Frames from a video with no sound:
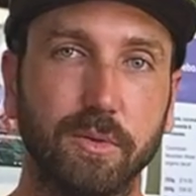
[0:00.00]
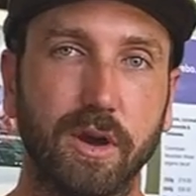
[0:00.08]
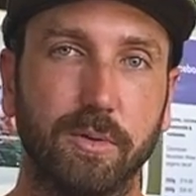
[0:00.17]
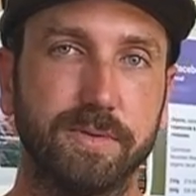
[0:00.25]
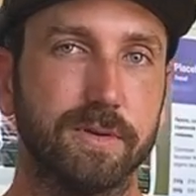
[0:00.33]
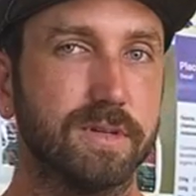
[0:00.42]
will
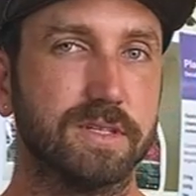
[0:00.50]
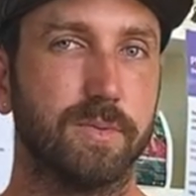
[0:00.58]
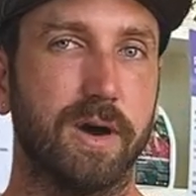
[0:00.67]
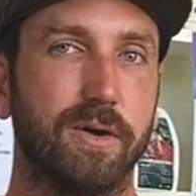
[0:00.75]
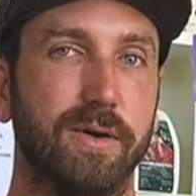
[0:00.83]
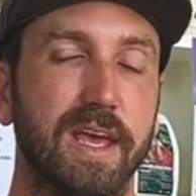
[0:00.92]
help you as
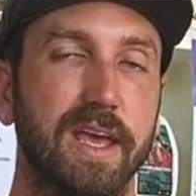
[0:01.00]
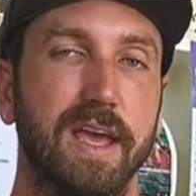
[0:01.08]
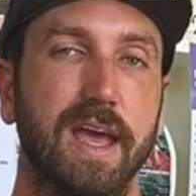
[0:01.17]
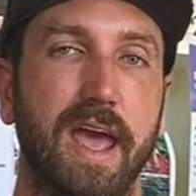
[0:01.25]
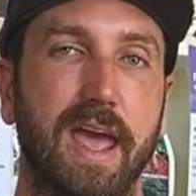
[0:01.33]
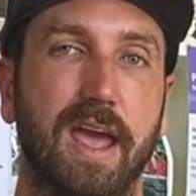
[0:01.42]
well.
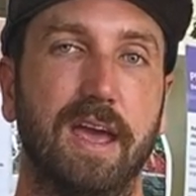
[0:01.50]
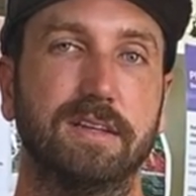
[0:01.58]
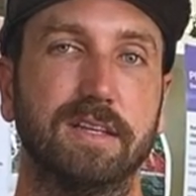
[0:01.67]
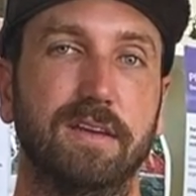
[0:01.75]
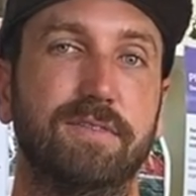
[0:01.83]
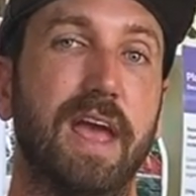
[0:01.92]

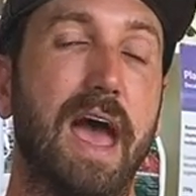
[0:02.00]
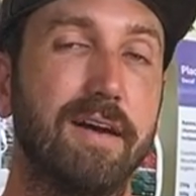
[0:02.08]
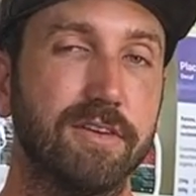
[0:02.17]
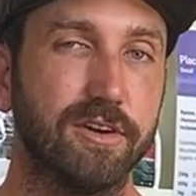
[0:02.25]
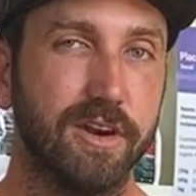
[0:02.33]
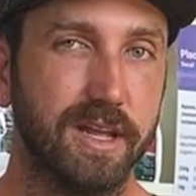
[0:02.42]
And if you
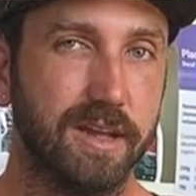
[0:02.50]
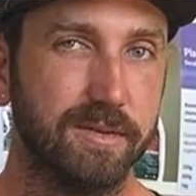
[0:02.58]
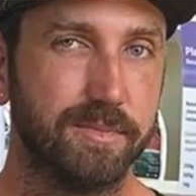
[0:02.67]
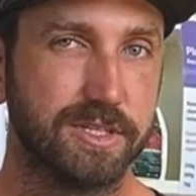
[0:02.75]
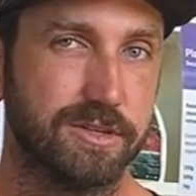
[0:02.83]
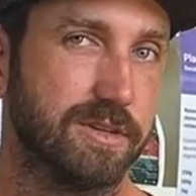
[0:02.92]
haven't already,
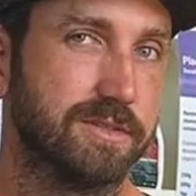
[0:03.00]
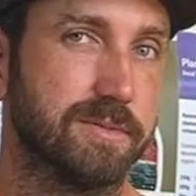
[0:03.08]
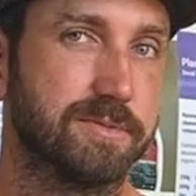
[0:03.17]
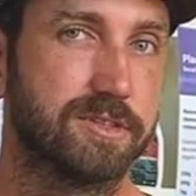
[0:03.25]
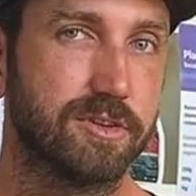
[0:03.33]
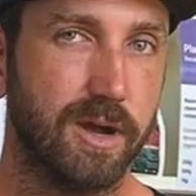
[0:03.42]
be sure to
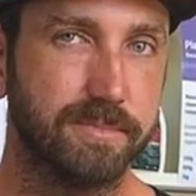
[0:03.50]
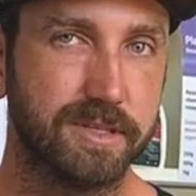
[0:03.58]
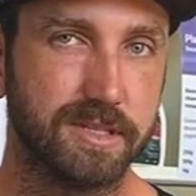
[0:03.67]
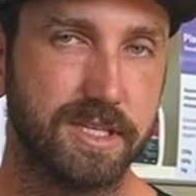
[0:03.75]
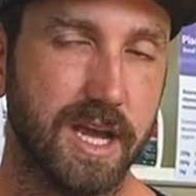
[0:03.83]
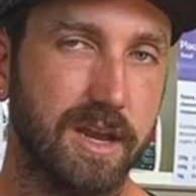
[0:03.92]
subscribe to
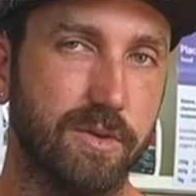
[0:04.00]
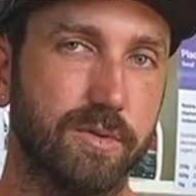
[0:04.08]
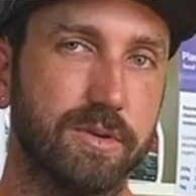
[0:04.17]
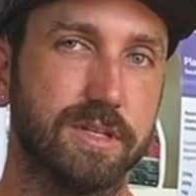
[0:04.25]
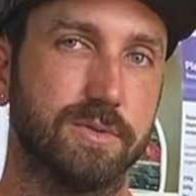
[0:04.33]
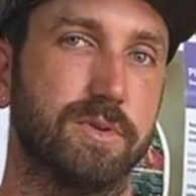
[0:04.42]
the channel
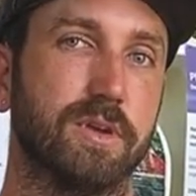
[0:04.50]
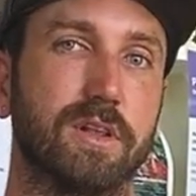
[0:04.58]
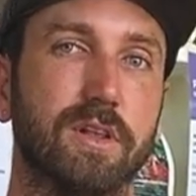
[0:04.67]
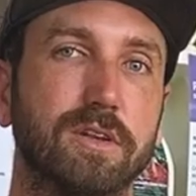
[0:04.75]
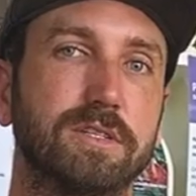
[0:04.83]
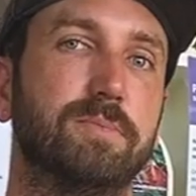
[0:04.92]
because we're doing
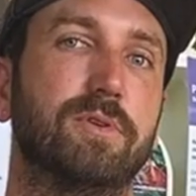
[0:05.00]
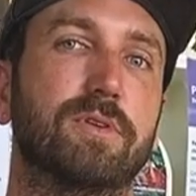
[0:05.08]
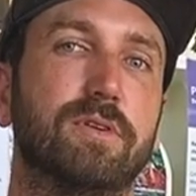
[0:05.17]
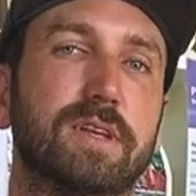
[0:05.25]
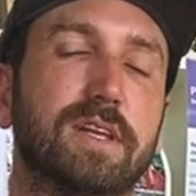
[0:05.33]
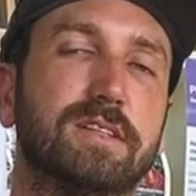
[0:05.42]
lots more
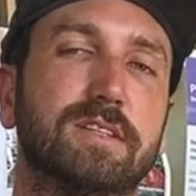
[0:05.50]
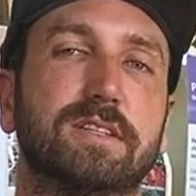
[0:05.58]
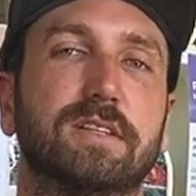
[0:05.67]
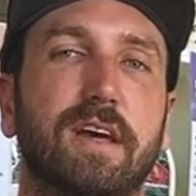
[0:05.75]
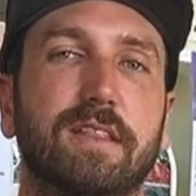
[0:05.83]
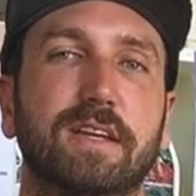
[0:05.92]
content
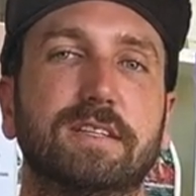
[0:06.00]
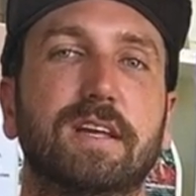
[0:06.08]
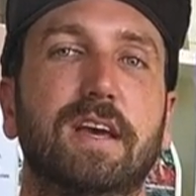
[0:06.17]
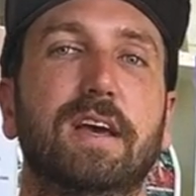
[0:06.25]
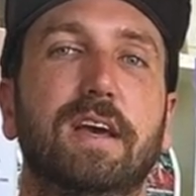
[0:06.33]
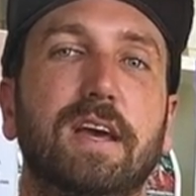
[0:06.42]
just like this.
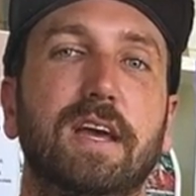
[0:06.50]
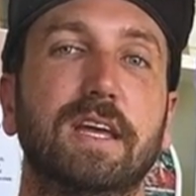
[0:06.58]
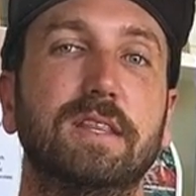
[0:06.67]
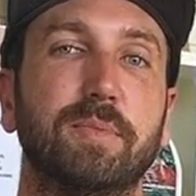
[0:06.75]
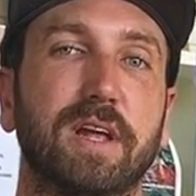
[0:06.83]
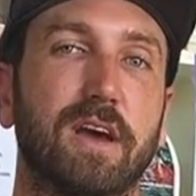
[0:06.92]

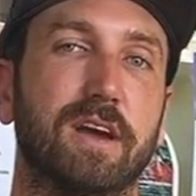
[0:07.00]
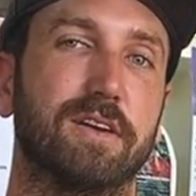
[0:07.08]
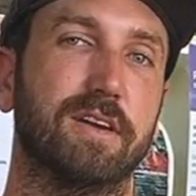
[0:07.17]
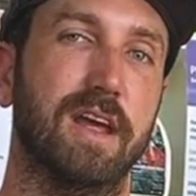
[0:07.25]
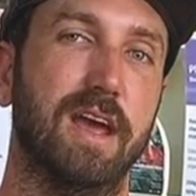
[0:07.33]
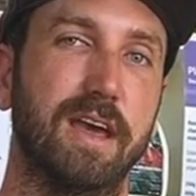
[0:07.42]
Hit the bell
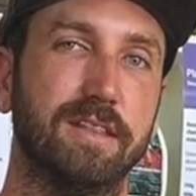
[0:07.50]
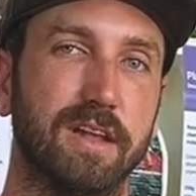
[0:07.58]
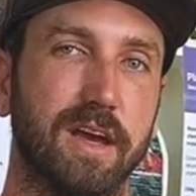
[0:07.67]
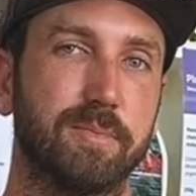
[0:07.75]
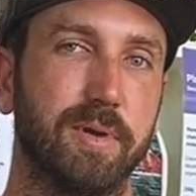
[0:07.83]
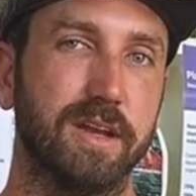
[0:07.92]
icon and the
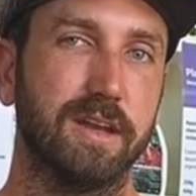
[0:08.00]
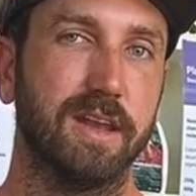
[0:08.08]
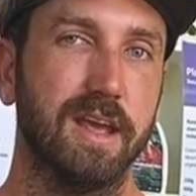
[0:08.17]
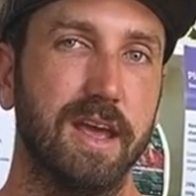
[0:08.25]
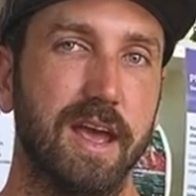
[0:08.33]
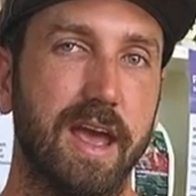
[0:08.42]
like button,
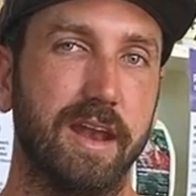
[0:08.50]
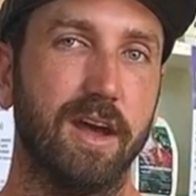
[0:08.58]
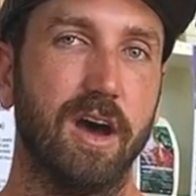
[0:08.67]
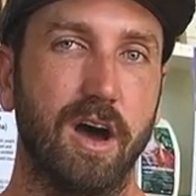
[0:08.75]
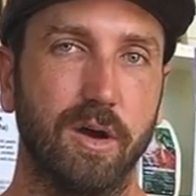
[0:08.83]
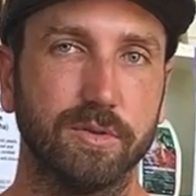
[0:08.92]
and
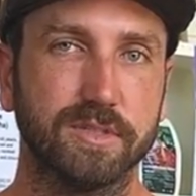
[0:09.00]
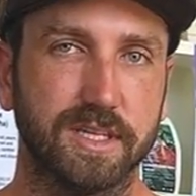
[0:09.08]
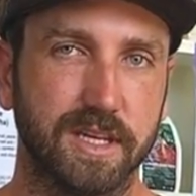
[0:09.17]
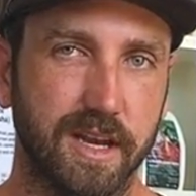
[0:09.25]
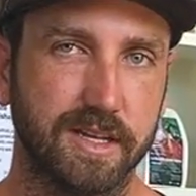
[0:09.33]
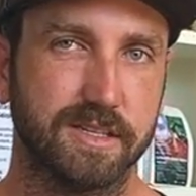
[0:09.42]
I will see
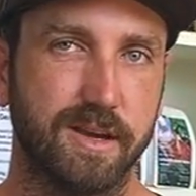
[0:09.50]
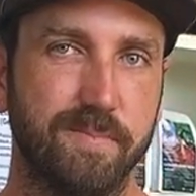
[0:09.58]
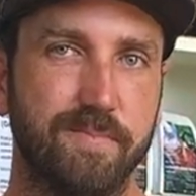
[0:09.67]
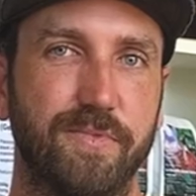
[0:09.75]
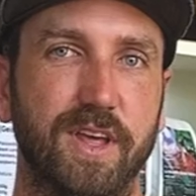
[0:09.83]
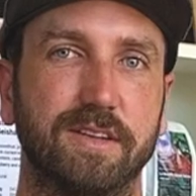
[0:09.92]
you next time.
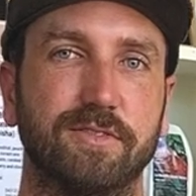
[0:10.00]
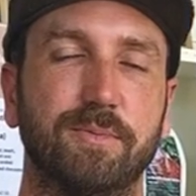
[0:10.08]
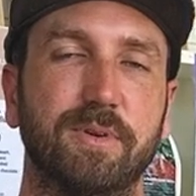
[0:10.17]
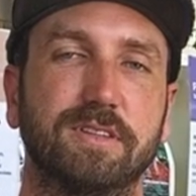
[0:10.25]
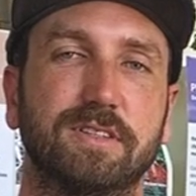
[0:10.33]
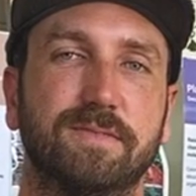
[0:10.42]
Thanks very
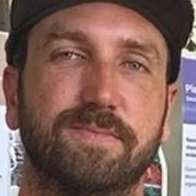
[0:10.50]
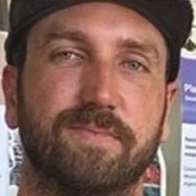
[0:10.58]
much.